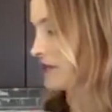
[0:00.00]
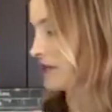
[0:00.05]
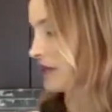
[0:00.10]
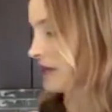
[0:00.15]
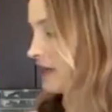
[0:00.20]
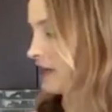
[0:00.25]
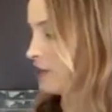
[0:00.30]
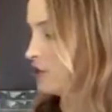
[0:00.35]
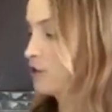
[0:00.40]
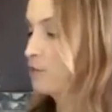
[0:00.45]
is
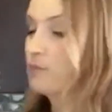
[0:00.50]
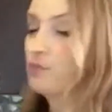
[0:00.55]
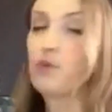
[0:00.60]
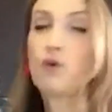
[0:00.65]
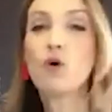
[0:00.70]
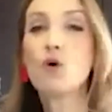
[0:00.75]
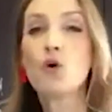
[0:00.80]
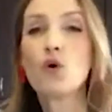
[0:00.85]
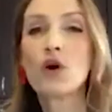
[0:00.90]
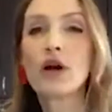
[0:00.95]
I like to
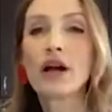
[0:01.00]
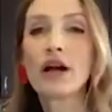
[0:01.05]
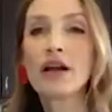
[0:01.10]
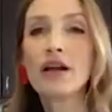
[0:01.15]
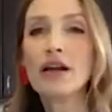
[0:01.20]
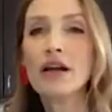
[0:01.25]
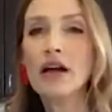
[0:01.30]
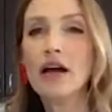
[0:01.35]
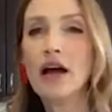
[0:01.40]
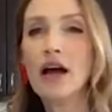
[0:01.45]

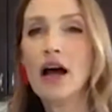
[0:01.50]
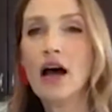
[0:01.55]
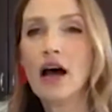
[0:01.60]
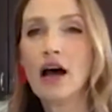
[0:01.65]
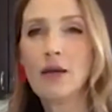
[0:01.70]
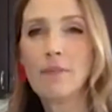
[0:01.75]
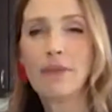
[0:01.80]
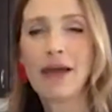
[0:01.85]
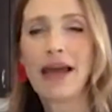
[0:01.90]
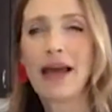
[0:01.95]
pour
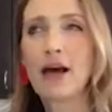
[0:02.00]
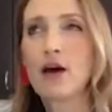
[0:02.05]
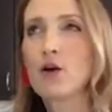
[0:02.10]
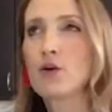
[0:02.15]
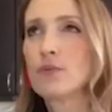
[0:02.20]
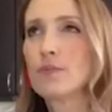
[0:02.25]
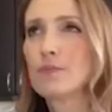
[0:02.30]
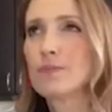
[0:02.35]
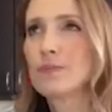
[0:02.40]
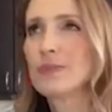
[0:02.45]

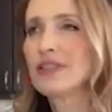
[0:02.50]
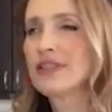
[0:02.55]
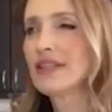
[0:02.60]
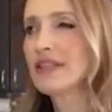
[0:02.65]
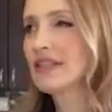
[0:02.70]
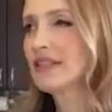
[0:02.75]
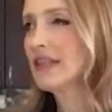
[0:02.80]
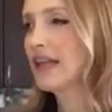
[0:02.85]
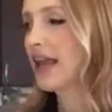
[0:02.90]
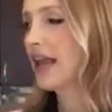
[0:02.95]
about
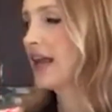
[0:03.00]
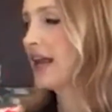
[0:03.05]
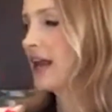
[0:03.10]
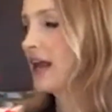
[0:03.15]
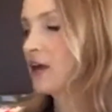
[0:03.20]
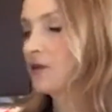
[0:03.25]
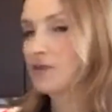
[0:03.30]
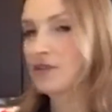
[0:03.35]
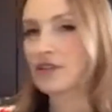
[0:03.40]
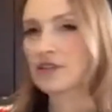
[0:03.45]
6 to 8
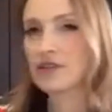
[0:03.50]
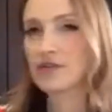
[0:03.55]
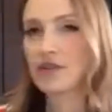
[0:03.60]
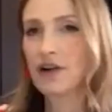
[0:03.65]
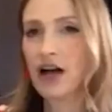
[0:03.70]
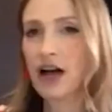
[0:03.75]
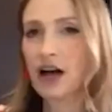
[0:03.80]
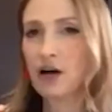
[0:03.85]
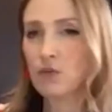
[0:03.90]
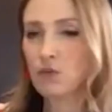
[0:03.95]
ounces of
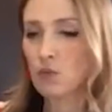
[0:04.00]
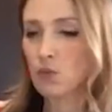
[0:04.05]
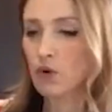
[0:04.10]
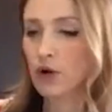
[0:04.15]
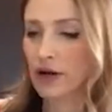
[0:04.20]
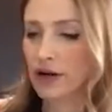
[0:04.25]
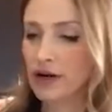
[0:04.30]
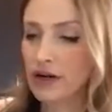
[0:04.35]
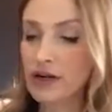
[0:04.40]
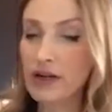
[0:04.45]
hot
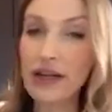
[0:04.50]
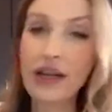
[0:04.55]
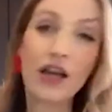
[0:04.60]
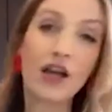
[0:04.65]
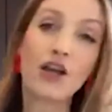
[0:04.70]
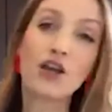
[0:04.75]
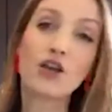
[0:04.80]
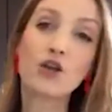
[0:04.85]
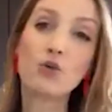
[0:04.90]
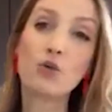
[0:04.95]
water.
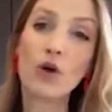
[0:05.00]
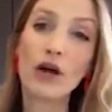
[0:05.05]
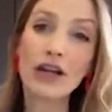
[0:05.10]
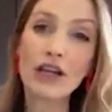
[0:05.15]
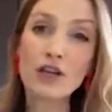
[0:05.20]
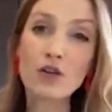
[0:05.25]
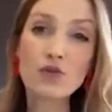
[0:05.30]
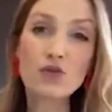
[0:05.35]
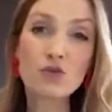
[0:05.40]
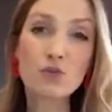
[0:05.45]
You want
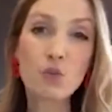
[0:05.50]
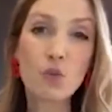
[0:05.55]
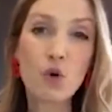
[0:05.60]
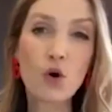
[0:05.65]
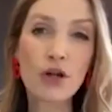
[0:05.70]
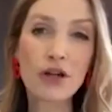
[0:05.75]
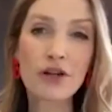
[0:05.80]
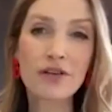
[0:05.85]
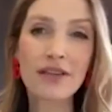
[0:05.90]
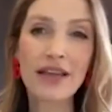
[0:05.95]
to use
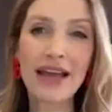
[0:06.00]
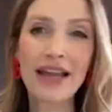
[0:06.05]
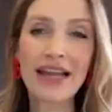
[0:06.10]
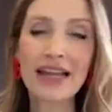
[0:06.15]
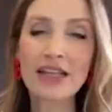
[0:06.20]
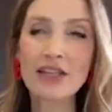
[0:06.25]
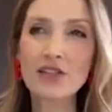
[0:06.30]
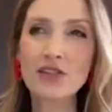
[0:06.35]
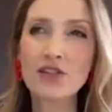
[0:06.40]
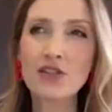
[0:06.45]
water that
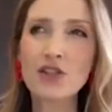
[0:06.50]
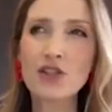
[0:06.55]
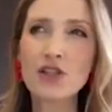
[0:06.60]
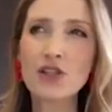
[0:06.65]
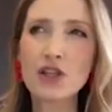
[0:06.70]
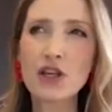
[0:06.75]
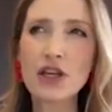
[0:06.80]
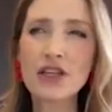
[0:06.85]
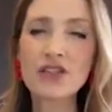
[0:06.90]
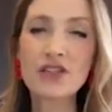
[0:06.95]
has
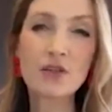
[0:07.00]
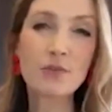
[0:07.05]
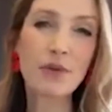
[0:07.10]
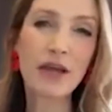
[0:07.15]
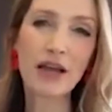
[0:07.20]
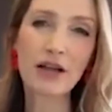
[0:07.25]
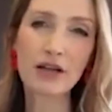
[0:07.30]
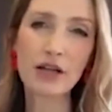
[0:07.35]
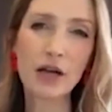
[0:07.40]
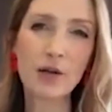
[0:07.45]
just
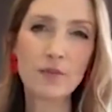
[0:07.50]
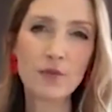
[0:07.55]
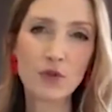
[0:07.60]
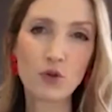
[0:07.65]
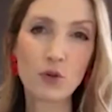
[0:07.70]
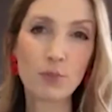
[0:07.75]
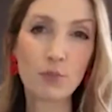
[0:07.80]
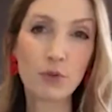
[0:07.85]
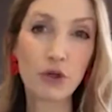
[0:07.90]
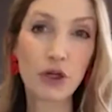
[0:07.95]
about come
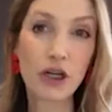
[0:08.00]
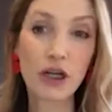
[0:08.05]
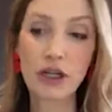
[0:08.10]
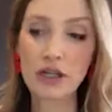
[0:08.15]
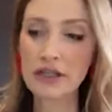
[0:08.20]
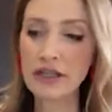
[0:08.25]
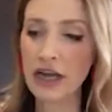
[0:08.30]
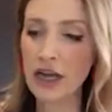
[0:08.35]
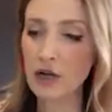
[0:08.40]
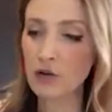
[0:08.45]
to a
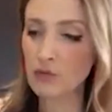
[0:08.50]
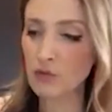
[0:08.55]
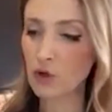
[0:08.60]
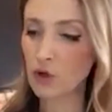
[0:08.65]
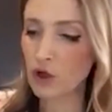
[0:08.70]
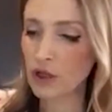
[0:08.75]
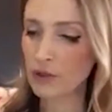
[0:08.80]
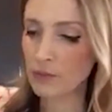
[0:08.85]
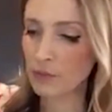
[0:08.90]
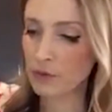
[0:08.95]
boil, not a
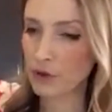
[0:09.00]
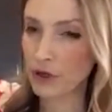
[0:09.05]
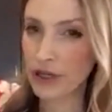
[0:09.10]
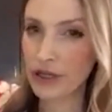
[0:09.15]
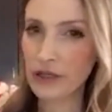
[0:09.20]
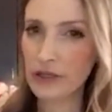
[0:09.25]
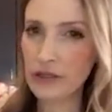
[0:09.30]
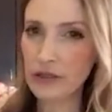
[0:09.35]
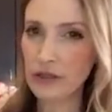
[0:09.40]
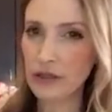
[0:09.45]
rolling
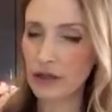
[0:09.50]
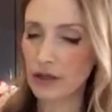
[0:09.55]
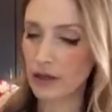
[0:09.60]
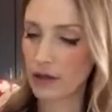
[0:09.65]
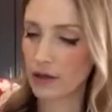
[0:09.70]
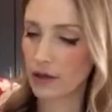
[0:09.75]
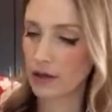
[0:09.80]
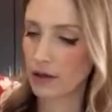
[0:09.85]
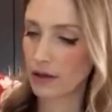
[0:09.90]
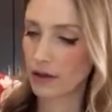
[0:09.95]
boil.
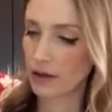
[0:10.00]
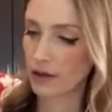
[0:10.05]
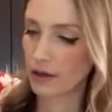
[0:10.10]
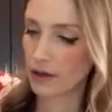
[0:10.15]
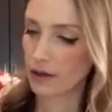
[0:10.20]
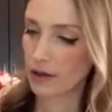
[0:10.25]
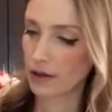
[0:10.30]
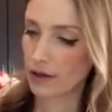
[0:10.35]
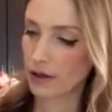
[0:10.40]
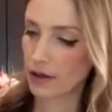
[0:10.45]

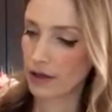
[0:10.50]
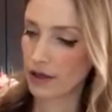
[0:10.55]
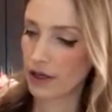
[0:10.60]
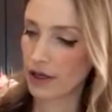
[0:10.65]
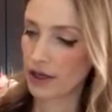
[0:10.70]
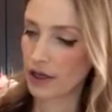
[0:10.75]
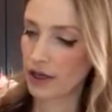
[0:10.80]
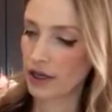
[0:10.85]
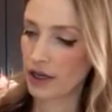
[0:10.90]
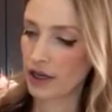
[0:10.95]

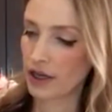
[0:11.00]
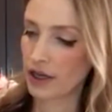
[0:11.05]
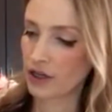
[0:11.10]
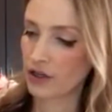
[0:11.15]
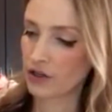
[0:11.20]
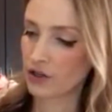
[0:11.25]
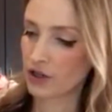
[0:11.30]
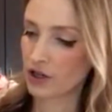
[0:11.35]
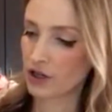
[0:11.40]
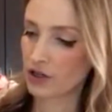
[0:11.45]

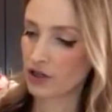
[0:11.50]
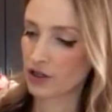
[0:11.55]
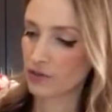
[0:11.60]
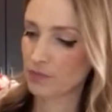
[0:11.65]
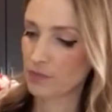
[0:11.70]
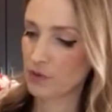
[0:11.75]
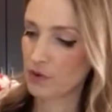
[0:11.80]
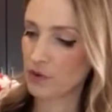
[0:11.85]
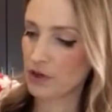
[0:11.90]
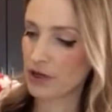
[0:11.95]
And you can
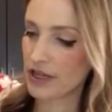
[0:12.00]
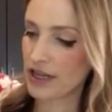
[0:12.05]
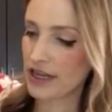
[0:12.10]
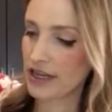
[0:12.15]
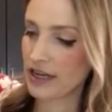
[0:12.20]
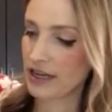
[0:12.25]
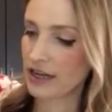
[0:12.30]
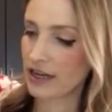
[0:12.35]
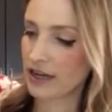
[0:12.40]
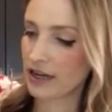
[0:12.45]
just pour
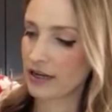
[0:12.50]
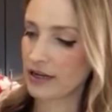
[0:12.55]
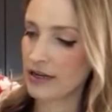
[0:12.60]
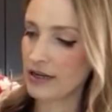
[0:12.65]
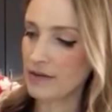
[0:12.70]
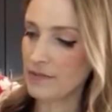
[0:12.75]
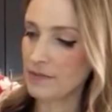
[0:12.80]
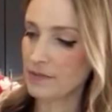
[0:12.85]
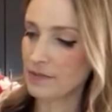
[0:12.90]
that in.